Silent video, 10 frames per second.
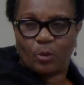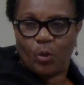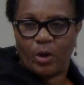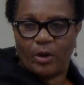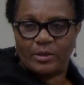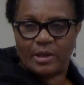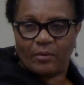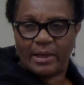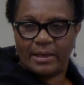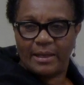the words
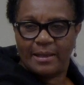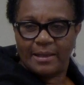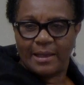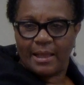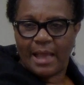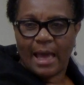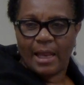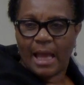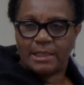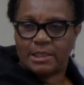on it.
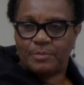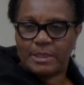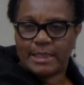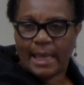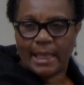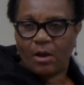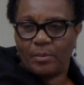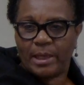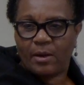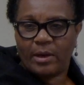I, I just be saying, I don't
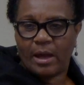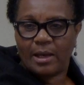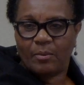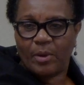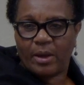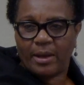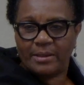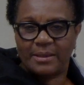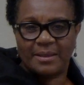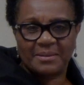be knowing all the
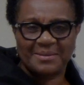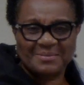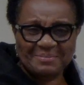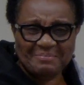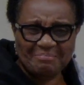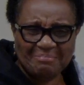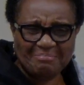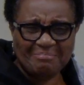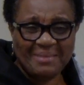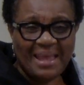
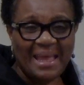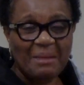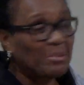words.